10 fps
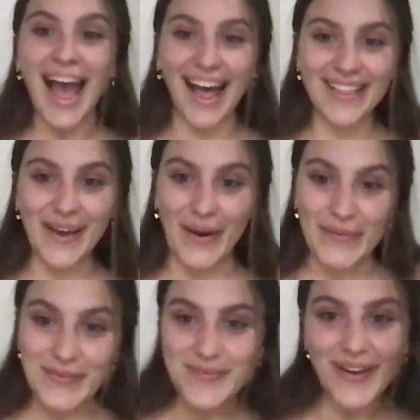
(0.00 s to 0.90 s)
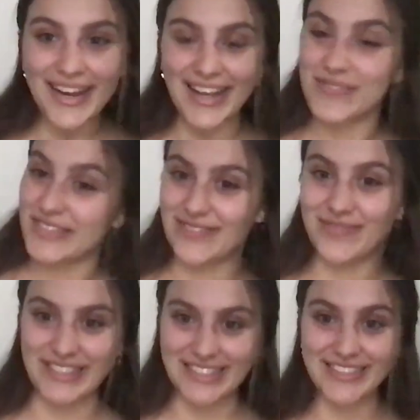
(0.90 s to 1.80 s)
Hello, my name is
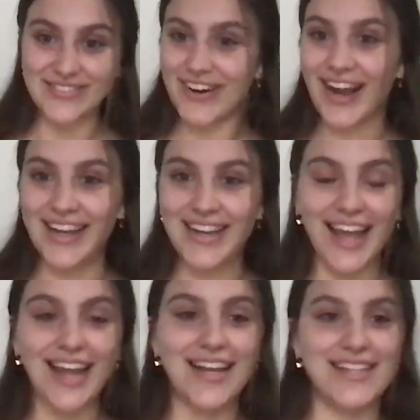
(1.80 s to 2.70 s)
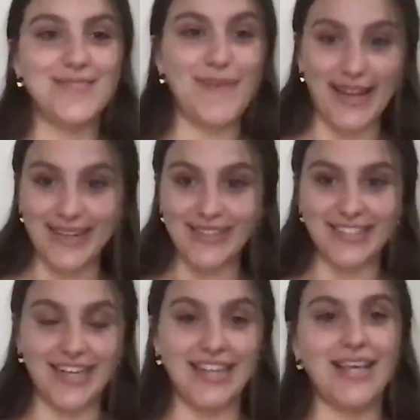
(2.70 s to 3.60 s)
Mrs. Rhein, and it's my
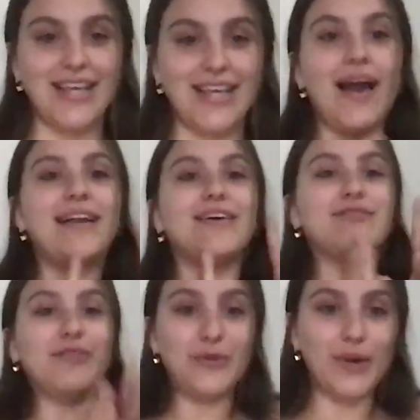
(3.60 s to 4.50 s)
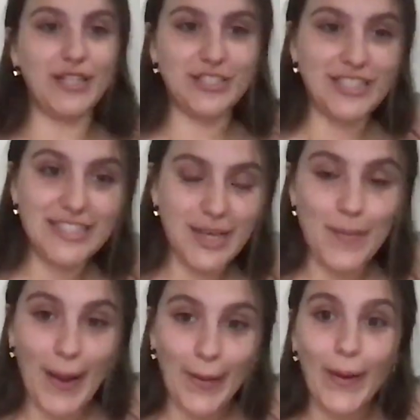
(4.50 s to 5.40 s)
understanding that you had a few questions
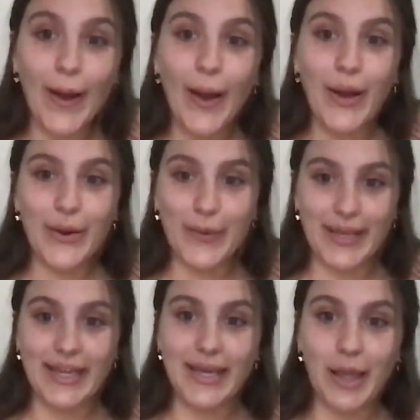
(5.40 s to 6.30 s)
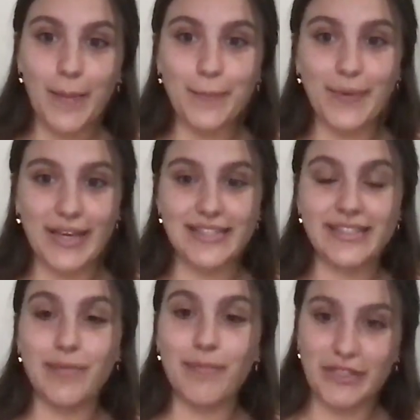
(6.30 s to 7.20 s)
about
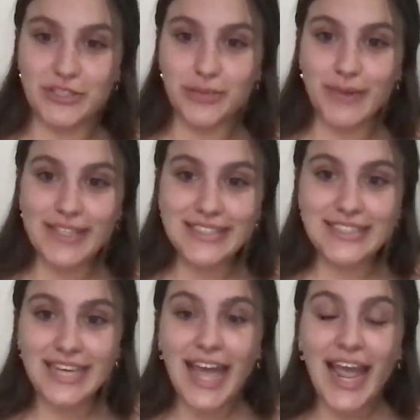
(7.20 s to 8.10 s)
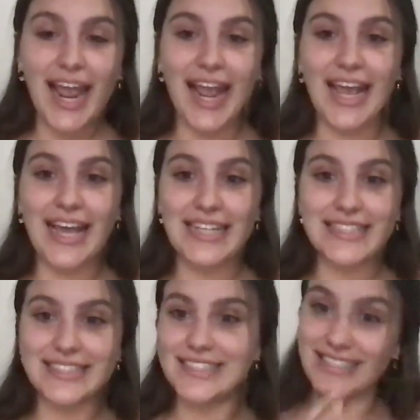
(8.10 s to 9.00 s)
curriculum-based measurement
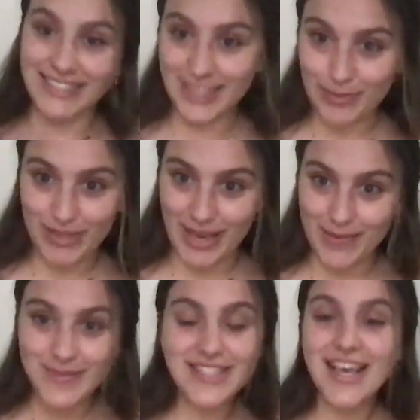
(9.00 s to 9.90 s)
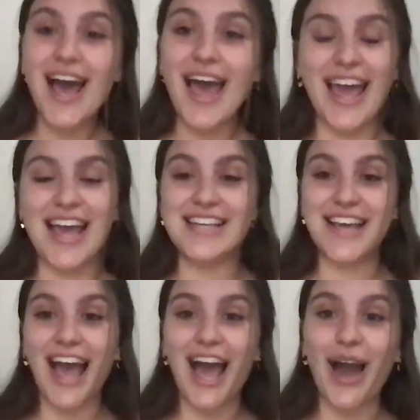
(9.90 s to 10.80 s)
and CBMs and
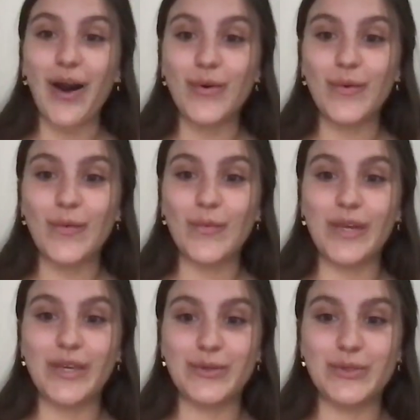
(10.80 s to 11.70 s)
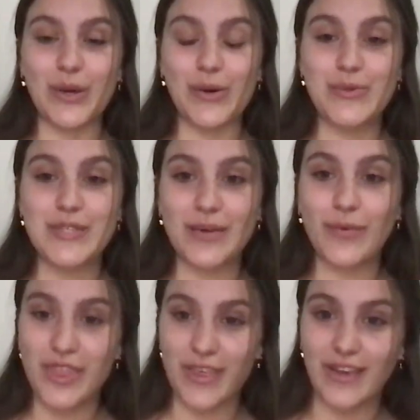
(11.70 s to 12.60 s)
how we use those
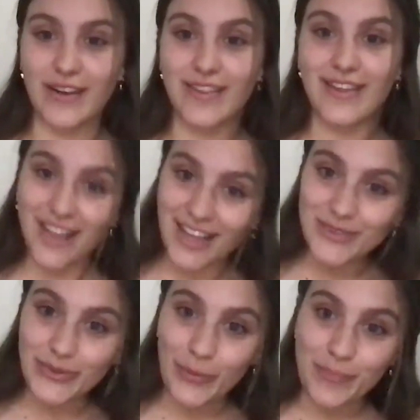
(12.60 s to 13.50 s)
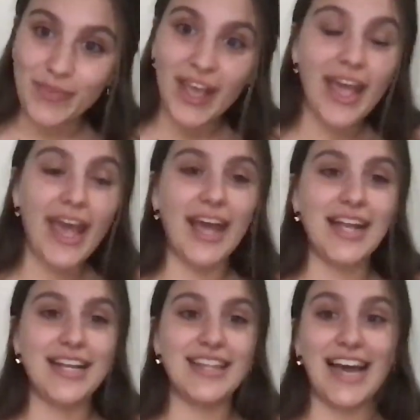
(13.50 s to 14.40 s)
within the classroom.
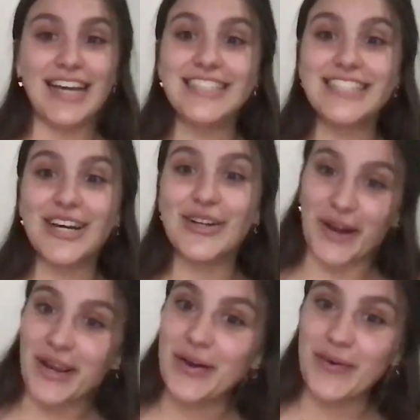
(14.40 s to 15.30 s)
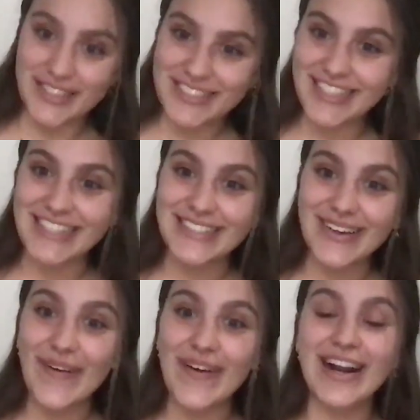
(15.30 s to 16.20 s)
And that is a great question.
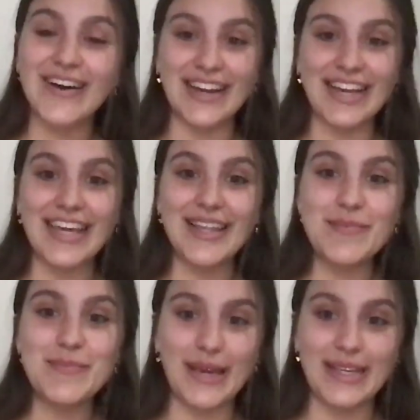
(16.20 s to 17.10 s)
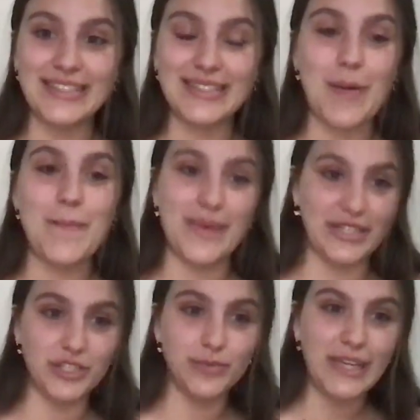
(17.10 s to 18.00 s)
So, curriculum-based
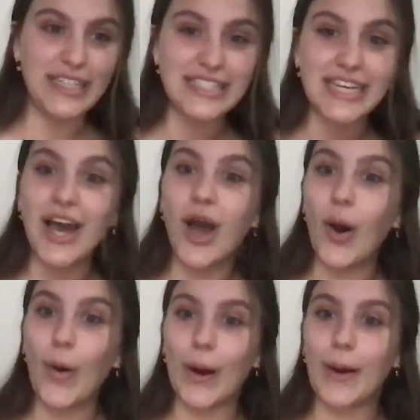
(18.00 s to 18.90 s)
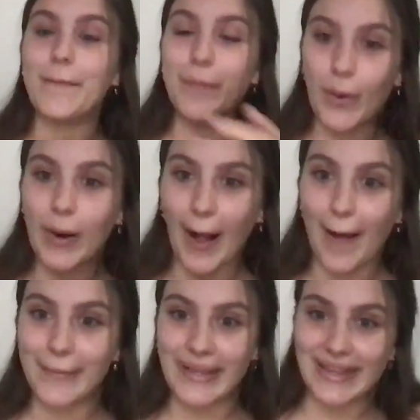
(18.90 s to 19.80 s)
measurement, or more
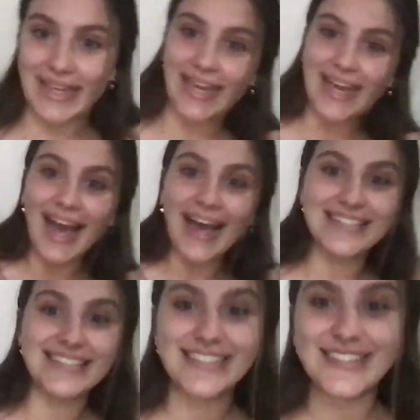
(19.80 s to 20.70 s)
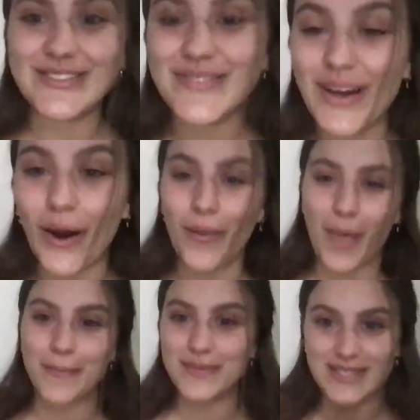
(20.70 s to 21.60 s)
commonly as teachers, we call
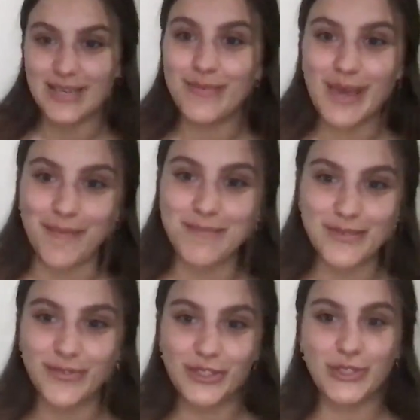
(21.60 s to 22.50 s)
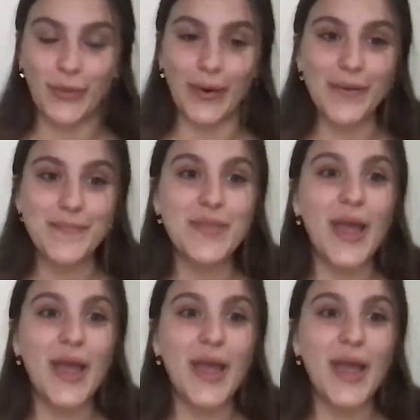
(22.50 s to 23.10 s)
them CBMs for short.